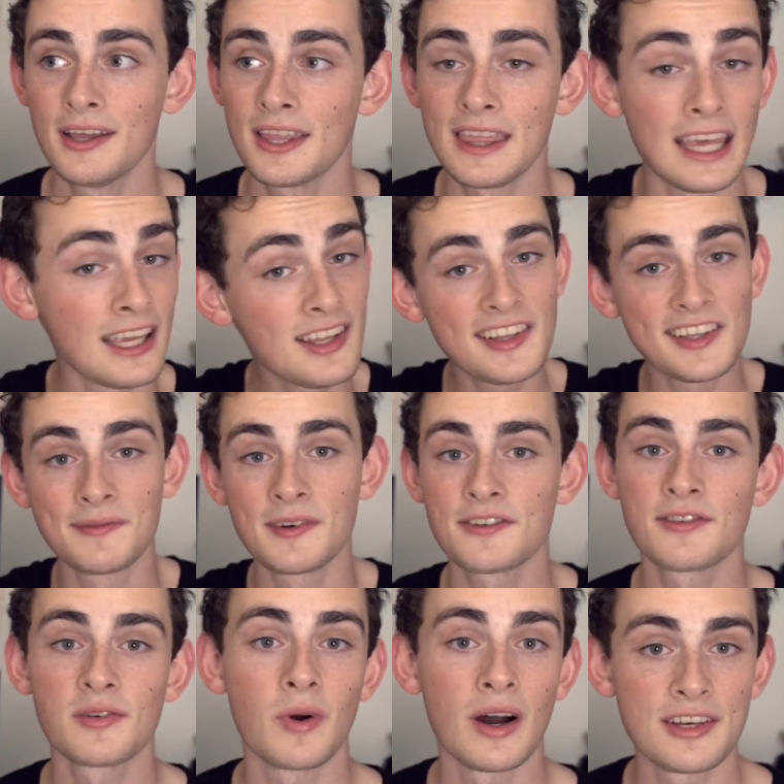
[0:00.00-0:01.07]
thank you so much
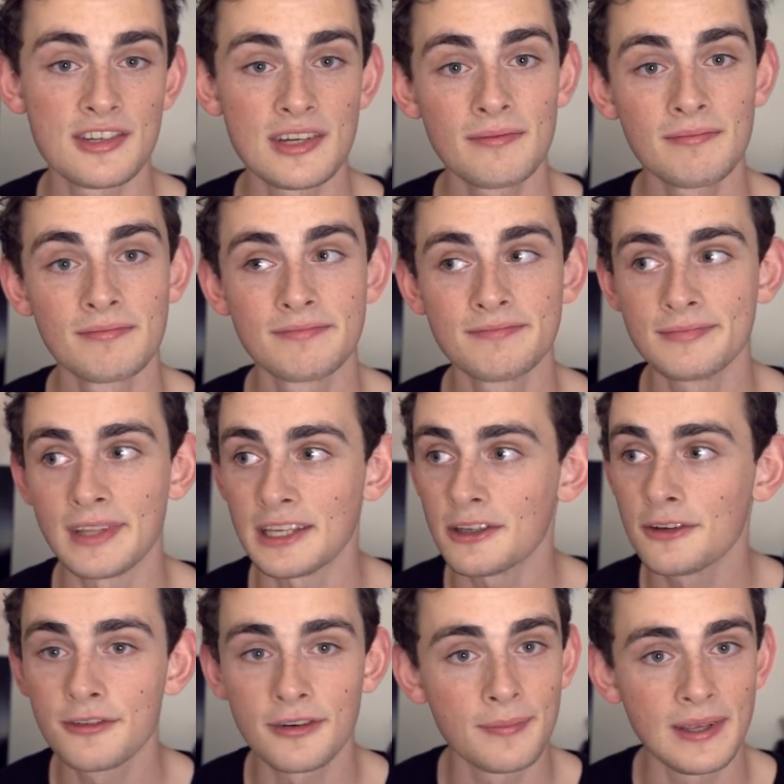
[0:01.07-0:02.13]
for watching. Thank
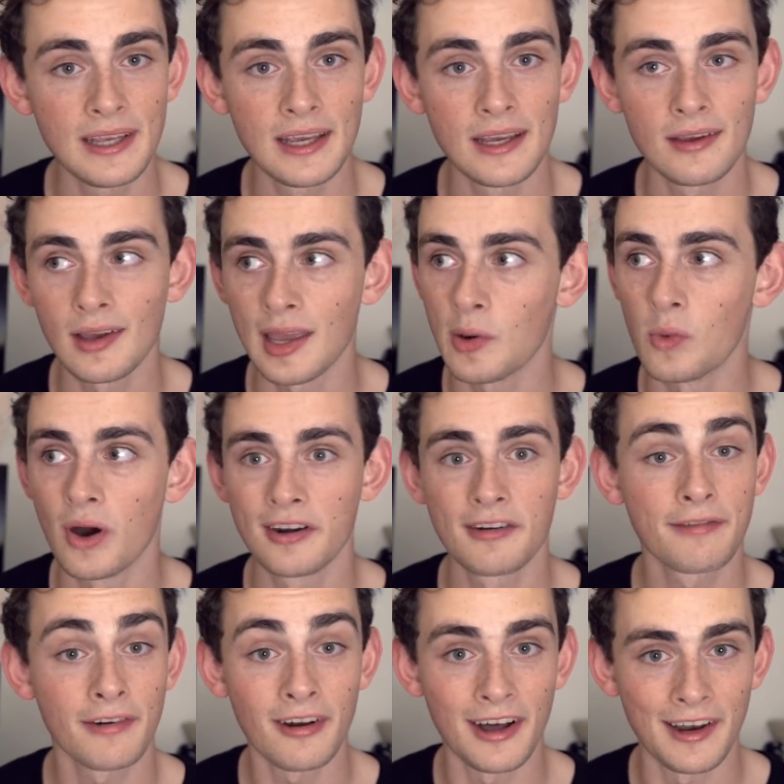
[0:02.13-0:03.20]
you for being a
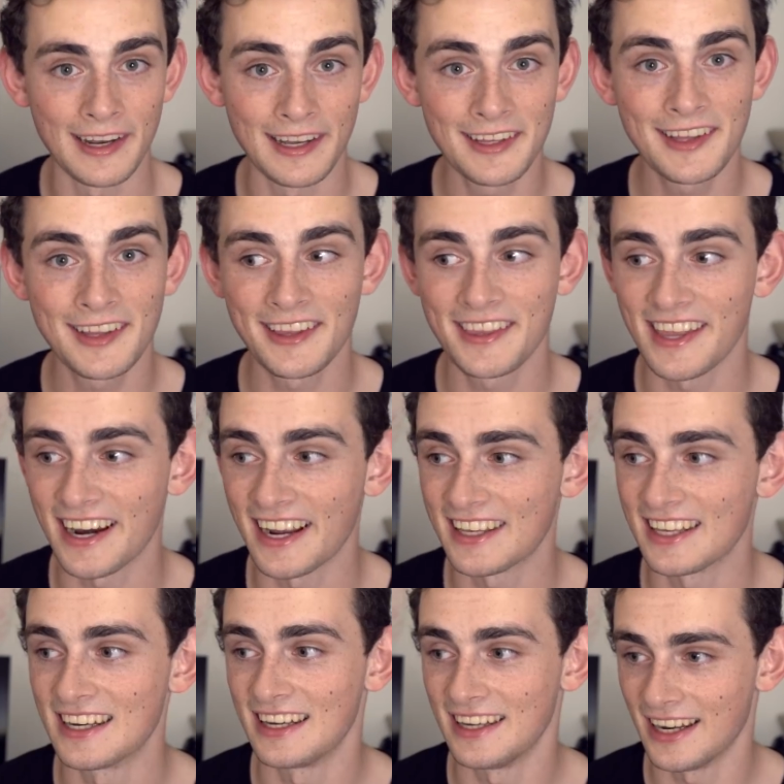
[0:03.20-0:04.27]
wonderful audience that I
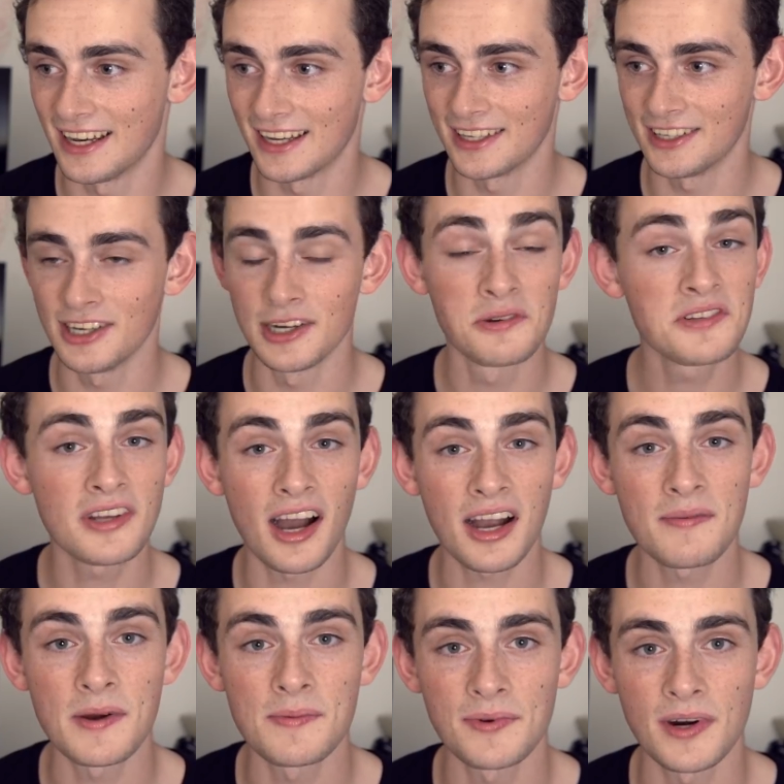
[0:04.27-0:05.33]
can, uh, you know, talk
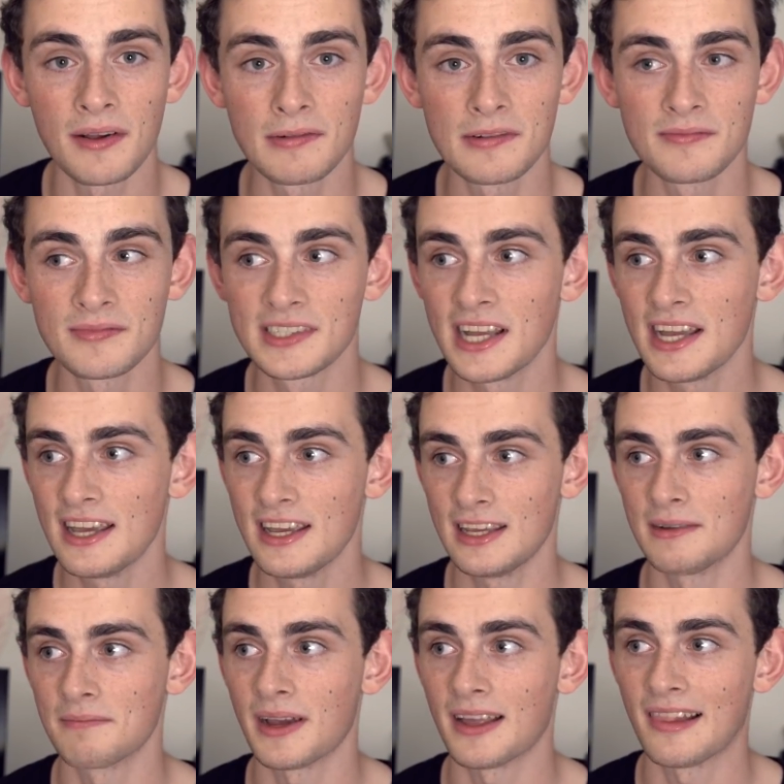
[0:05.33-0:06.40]
about problems
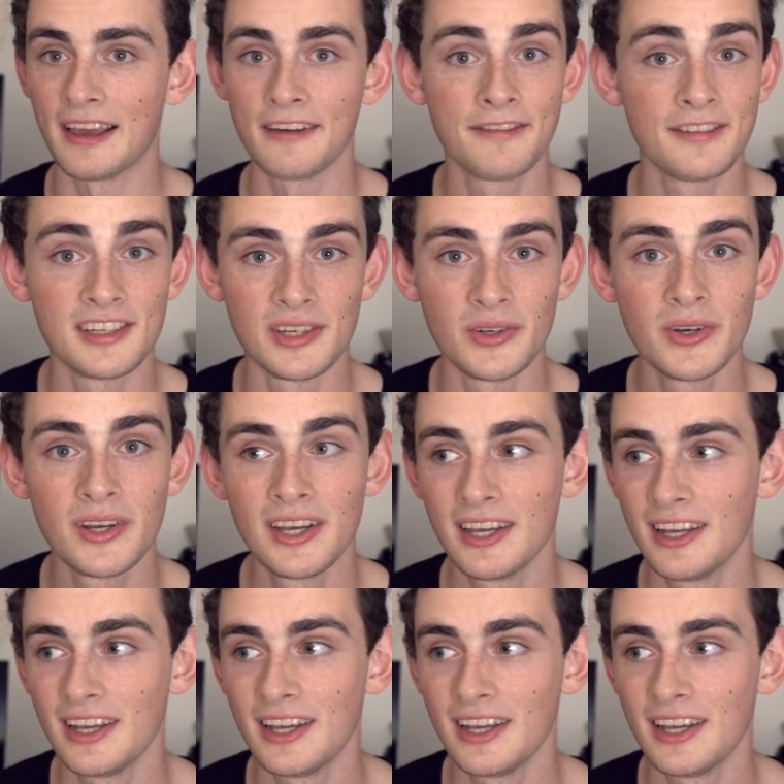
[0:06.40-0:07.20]
in my life to.